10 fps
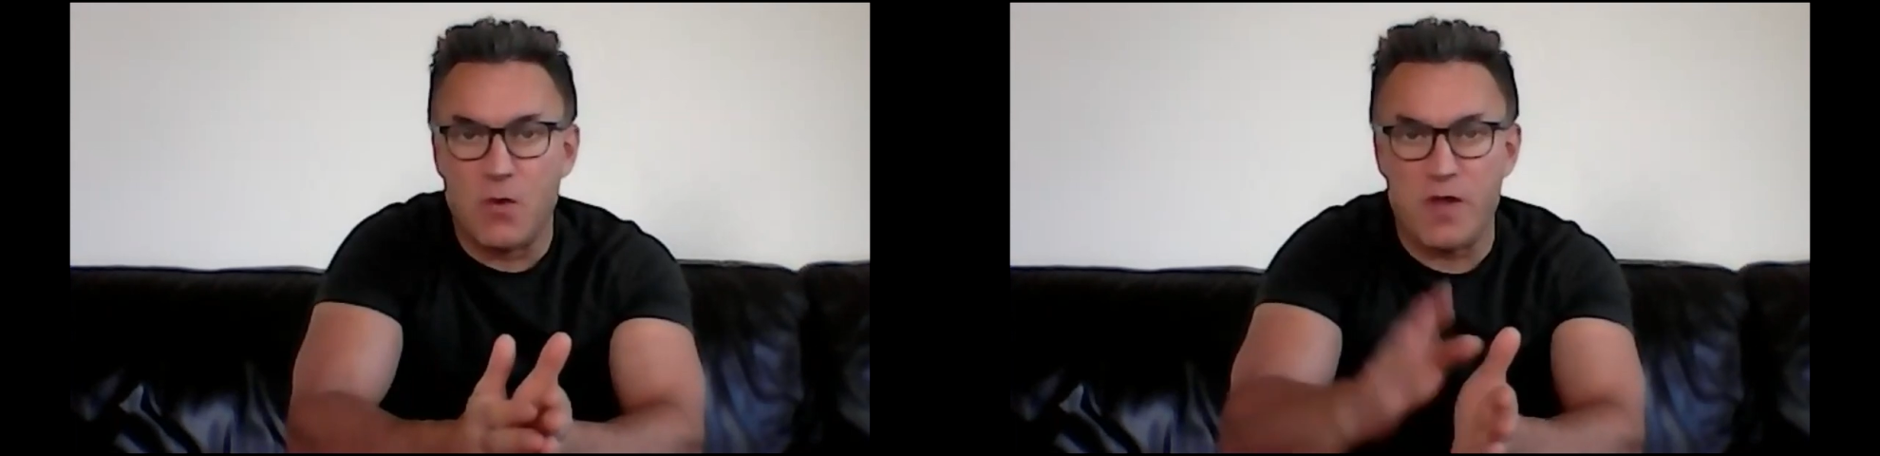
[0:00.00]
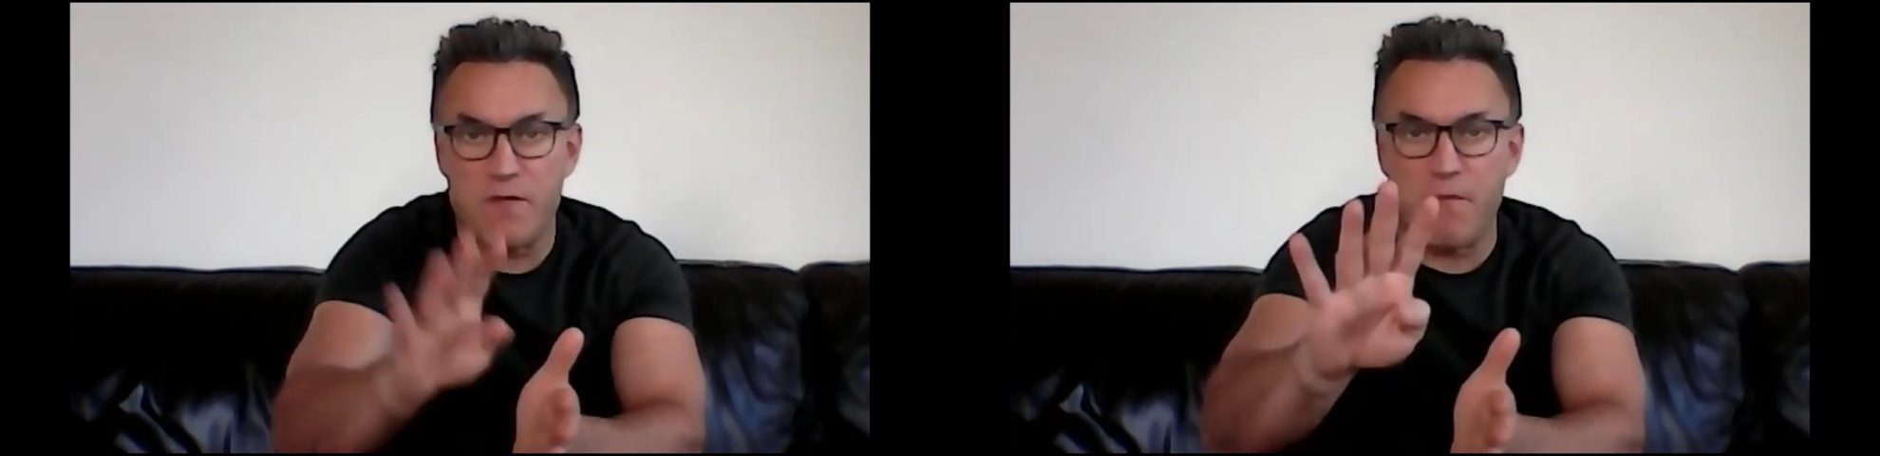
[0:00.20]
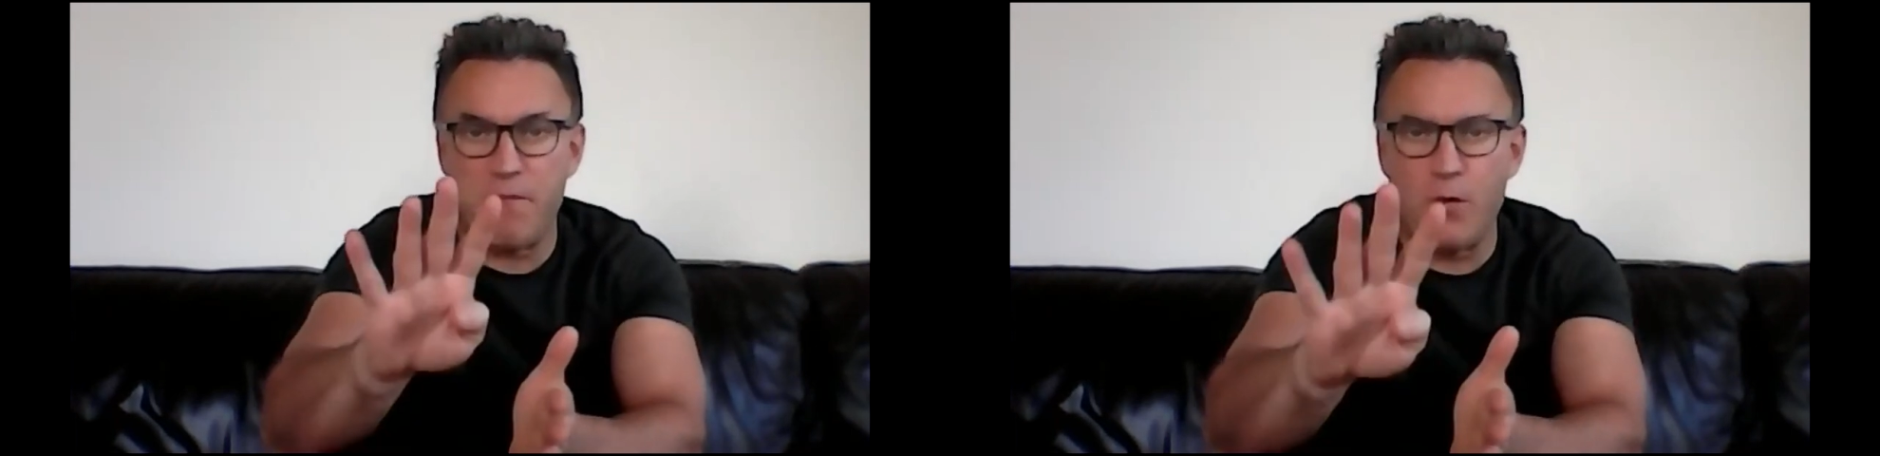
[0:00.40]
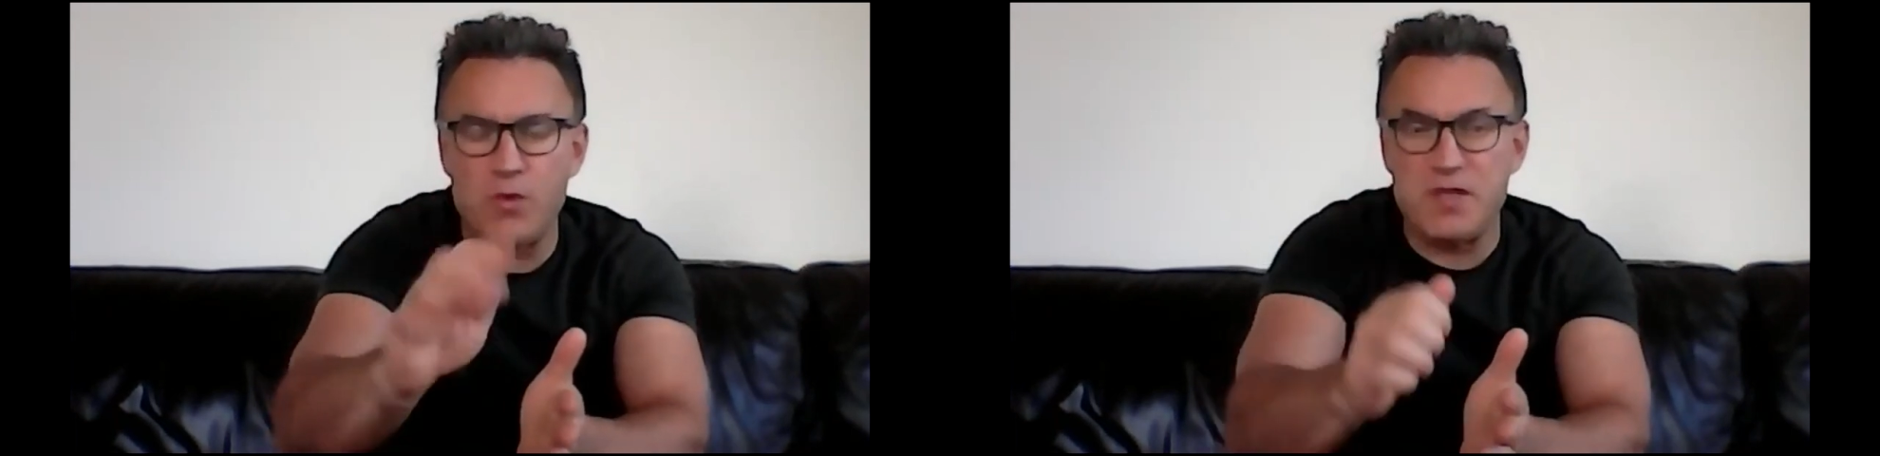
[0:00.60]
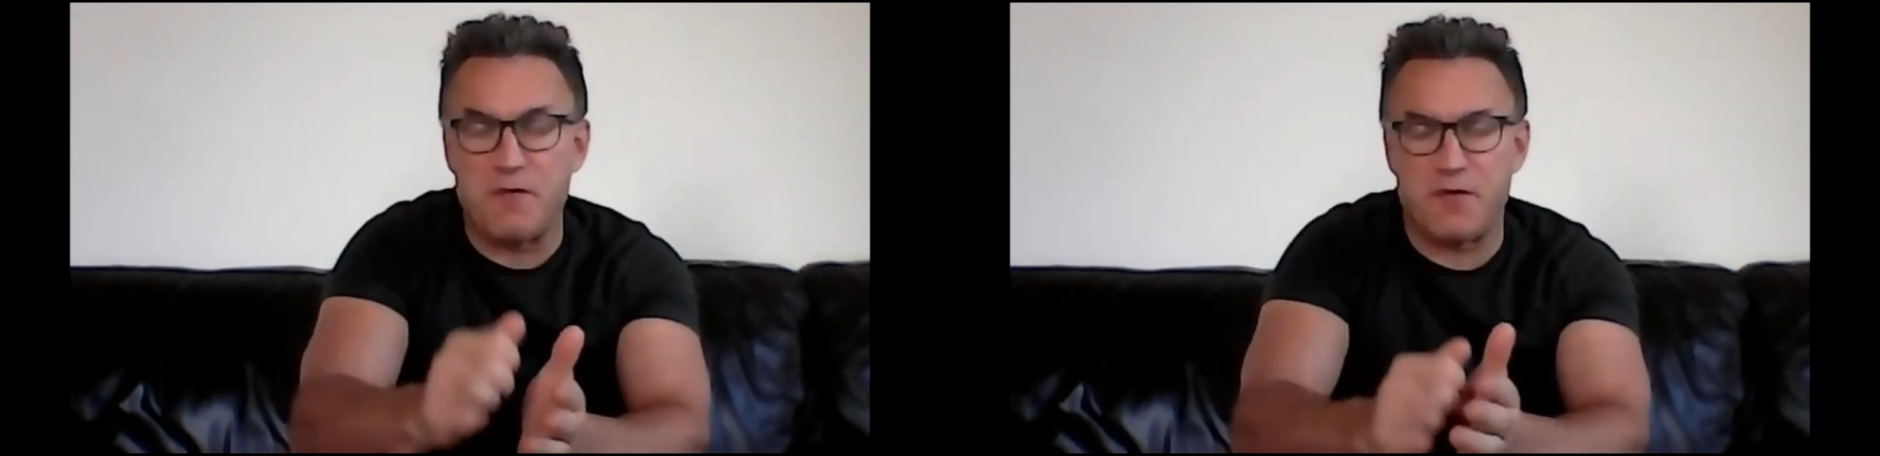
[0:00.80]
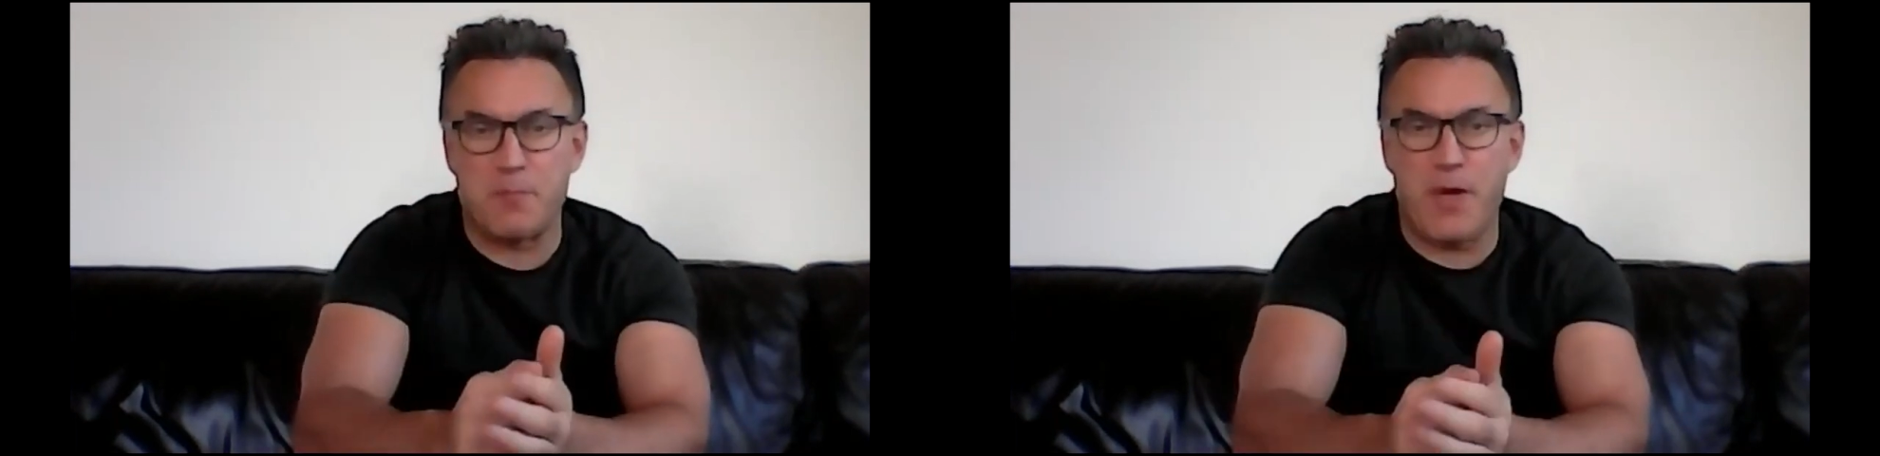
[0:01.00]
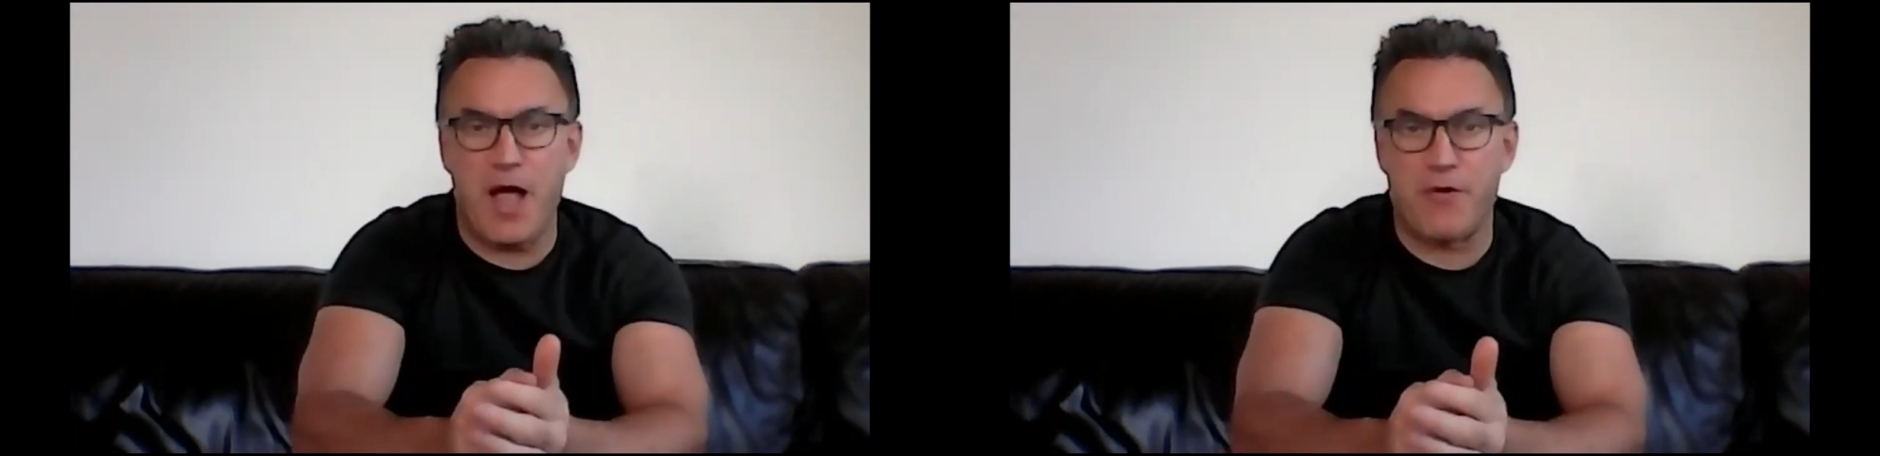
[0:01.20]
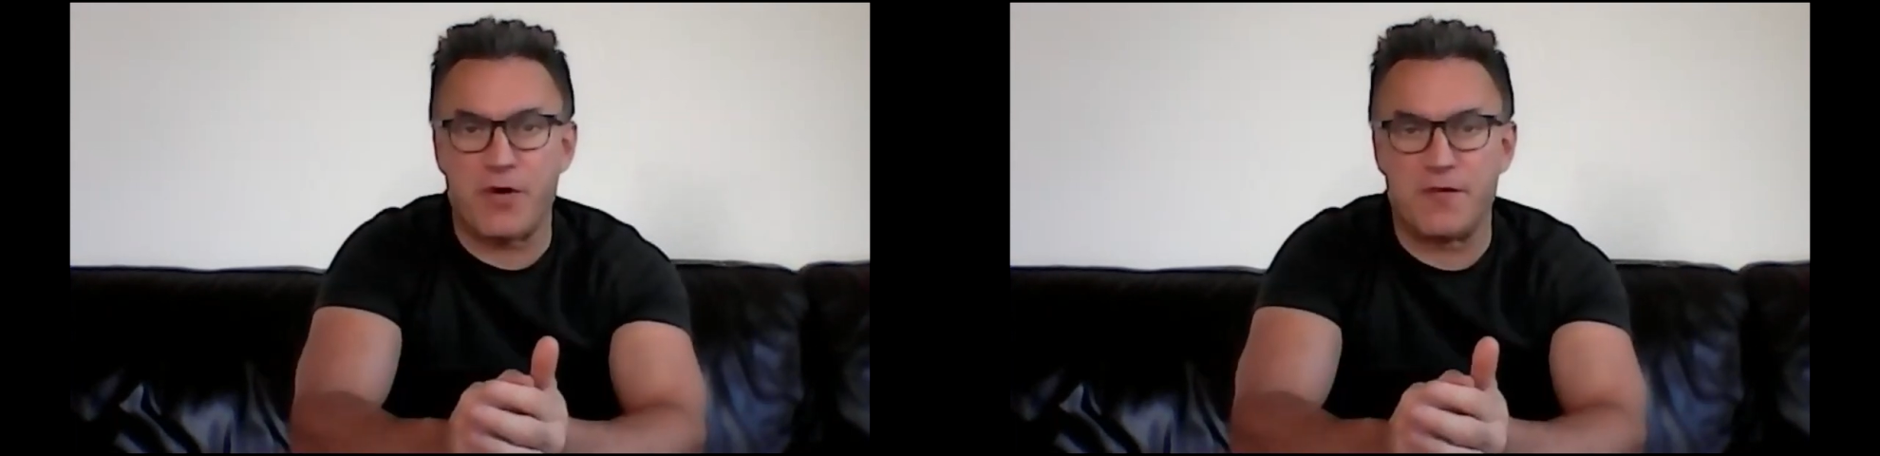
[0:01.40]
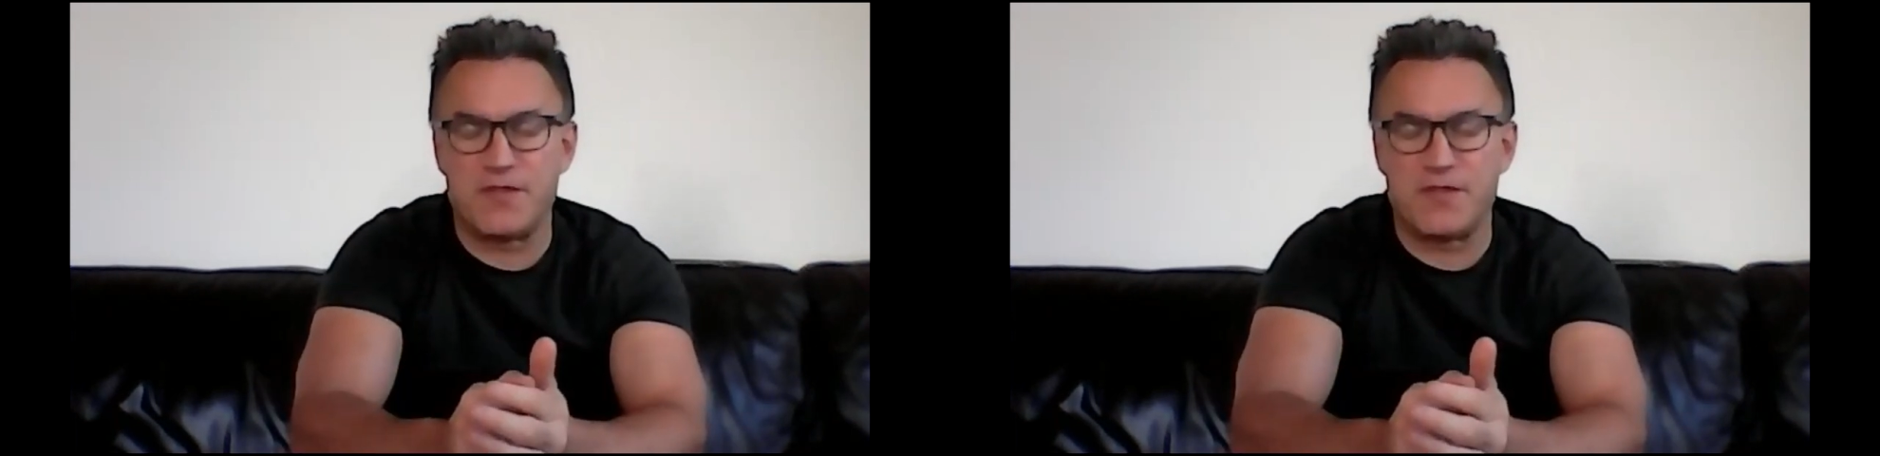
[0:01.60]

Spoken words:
with 4 different paragraphs